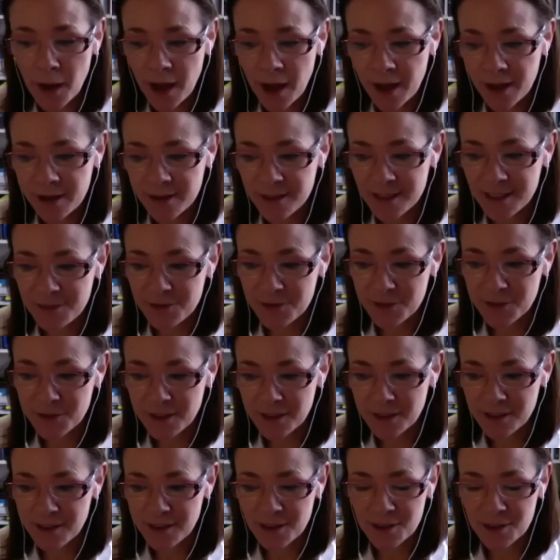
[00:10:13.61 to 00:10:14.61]
and even
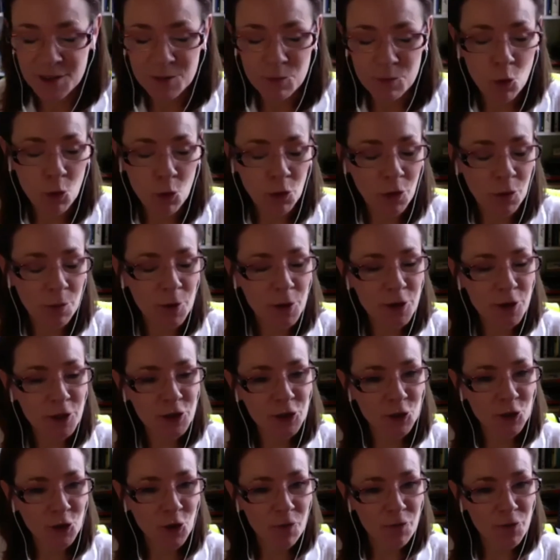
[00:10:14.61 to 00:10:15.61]
a small
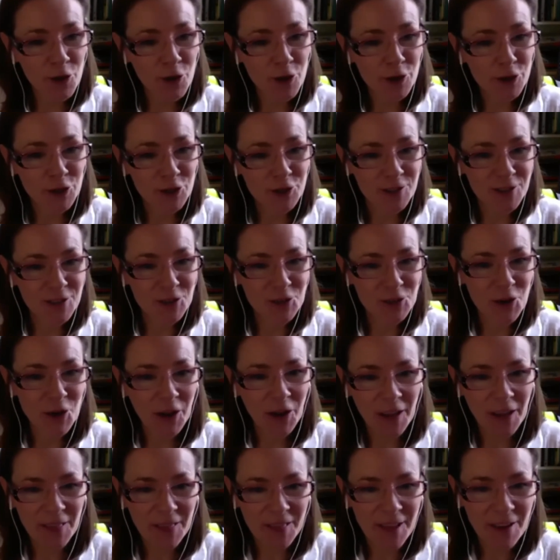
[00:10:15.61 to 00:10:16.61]
commercial conversion snuck
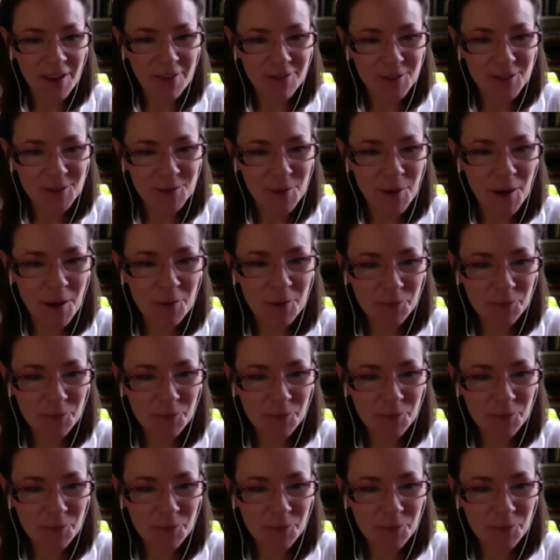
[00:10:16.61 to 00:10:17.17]
in there as well.